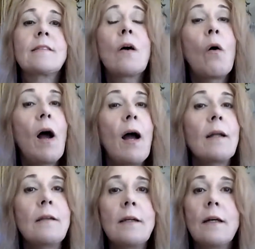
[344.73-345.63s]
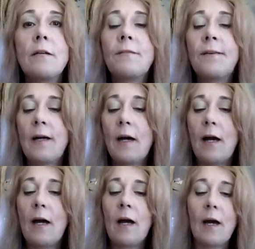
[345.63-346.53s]
So I live
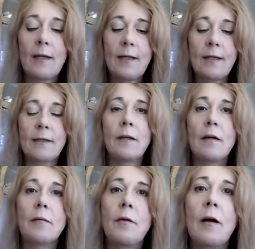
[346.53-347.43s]
in